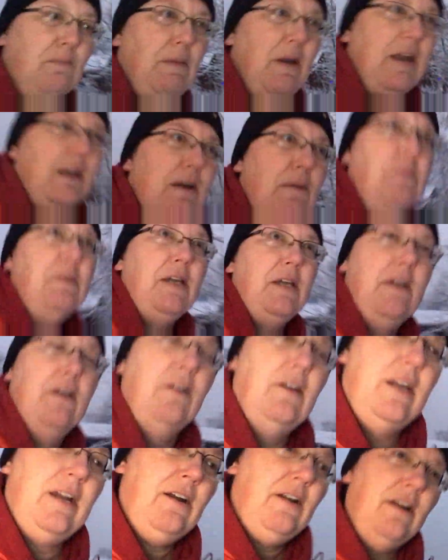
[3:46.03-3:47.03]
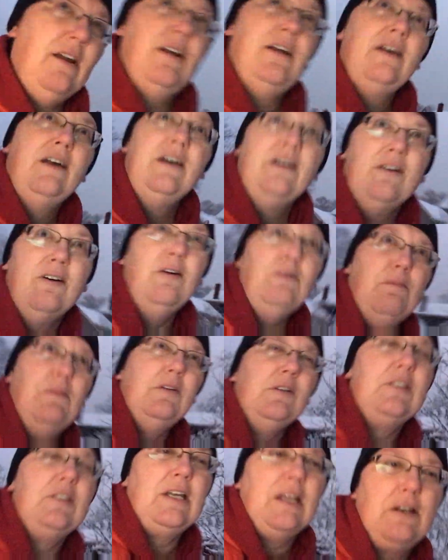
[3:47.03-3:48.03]
back up the hill here. Oh,
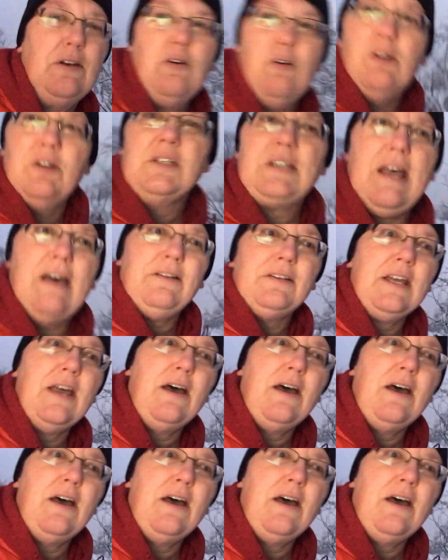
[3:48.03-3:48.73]
looks like Nora's out to